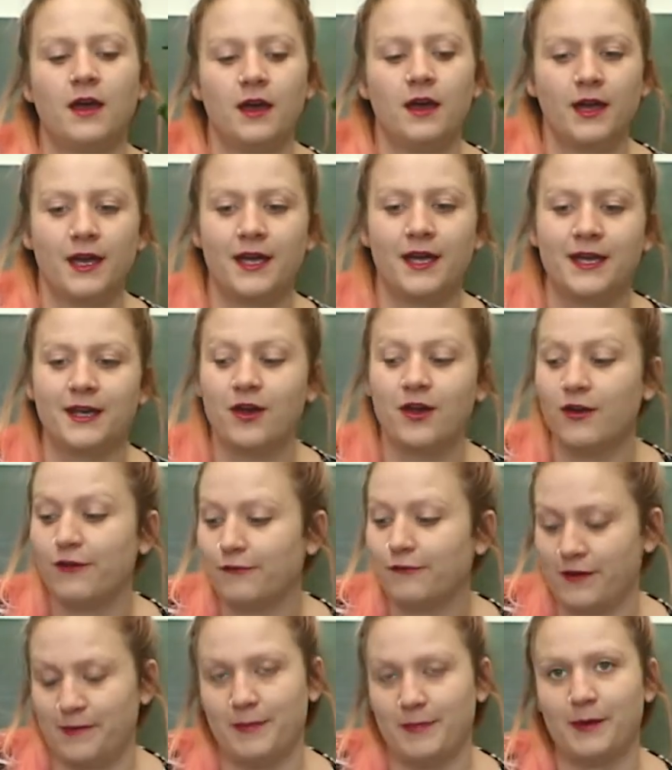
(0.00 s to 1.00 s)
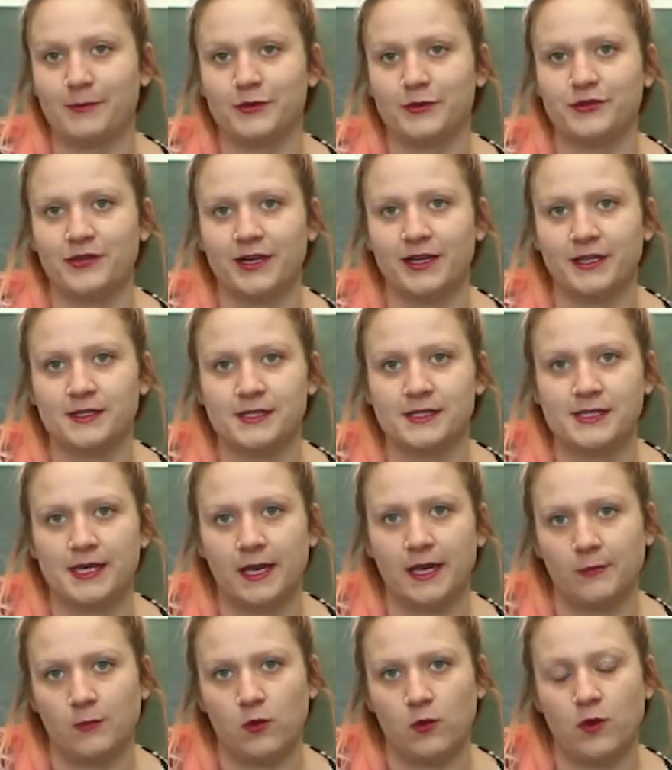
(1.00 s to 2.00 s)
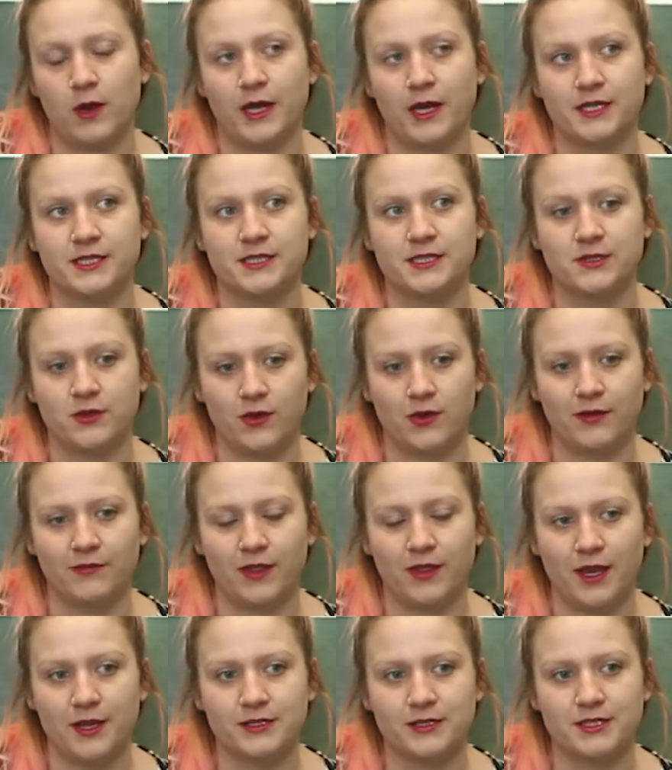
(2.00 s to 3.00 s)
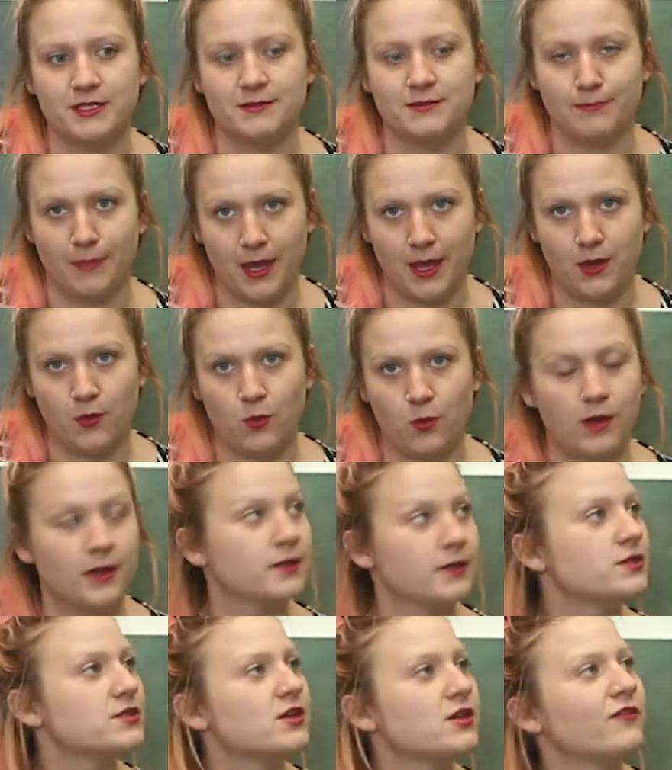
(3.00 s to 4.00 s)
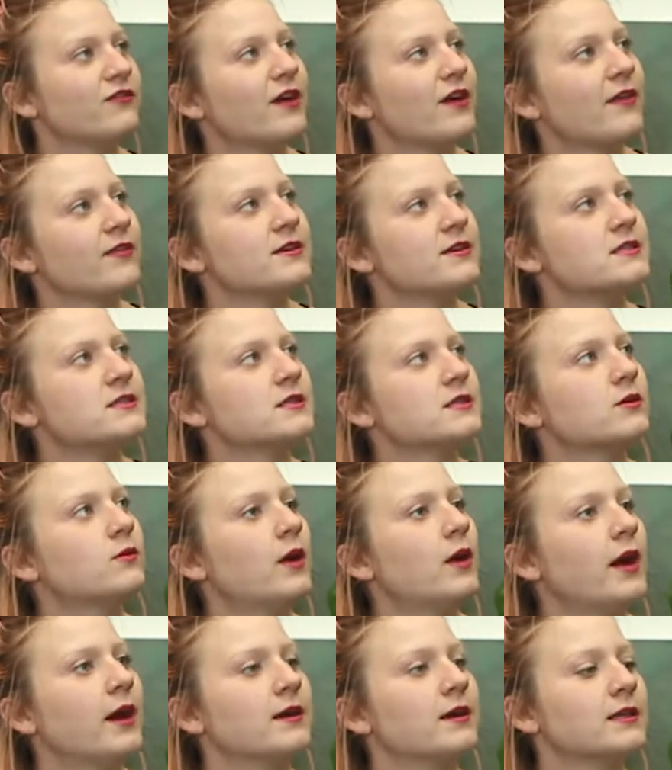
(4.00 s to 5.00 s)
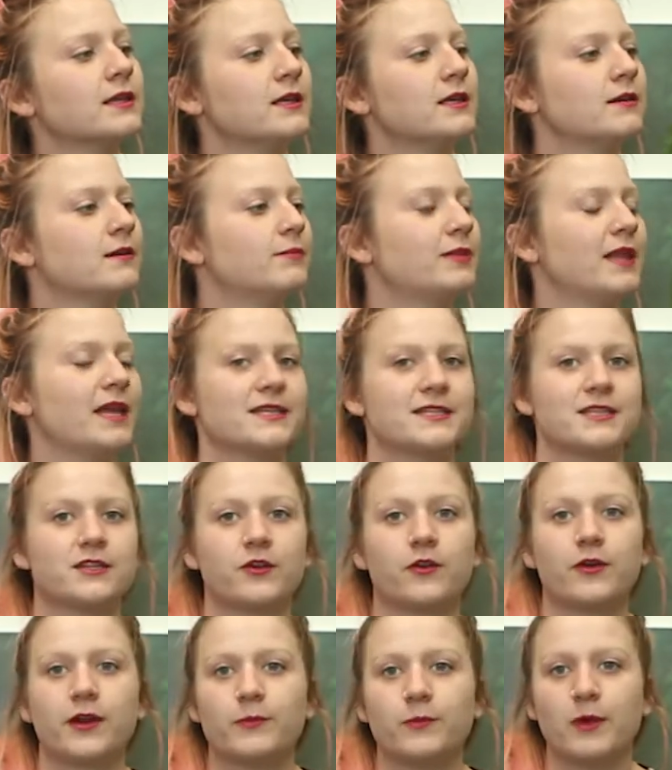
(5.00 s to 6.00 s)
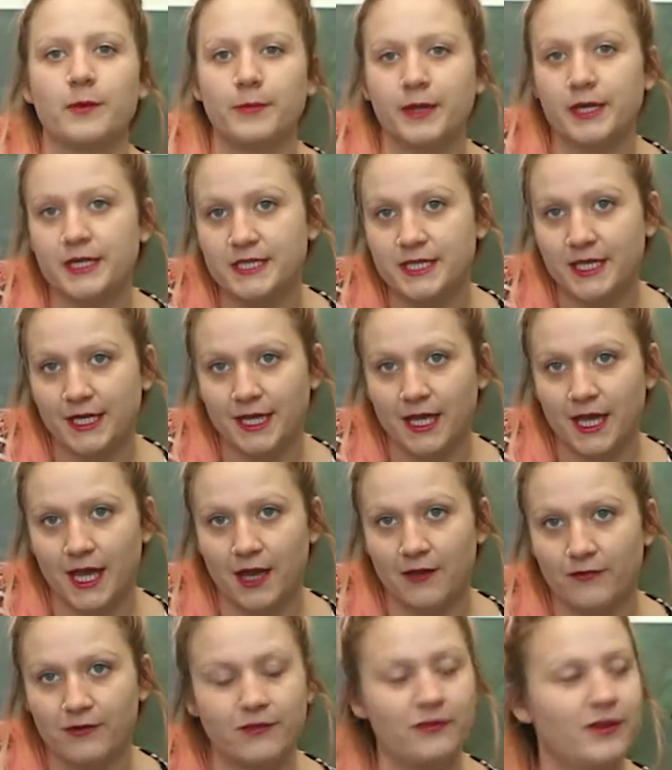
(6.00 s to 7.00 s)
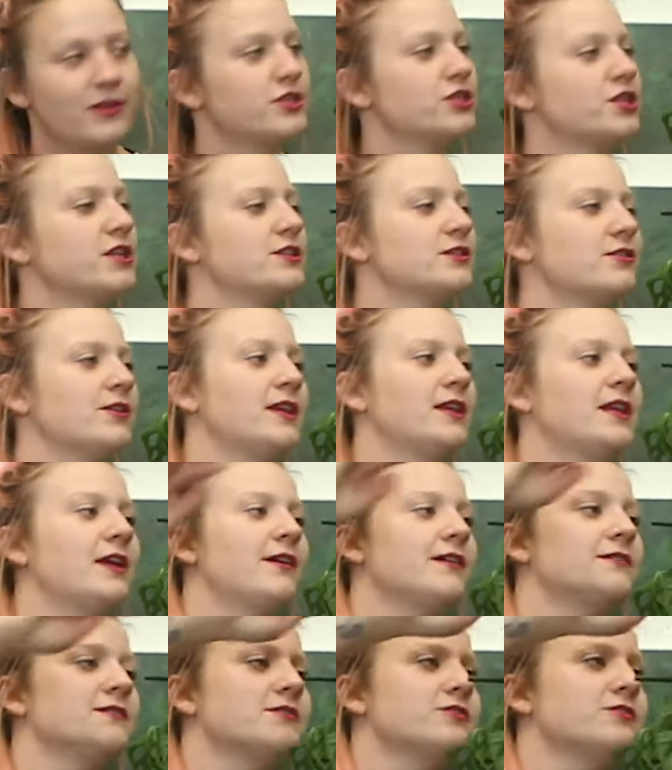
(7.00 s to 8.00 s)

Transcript: I can't find bamboo trellises anymore and I just don't have the energy to make one. So I found this quite ugly plastic green one, but it's going to get covered eventually. So he now has a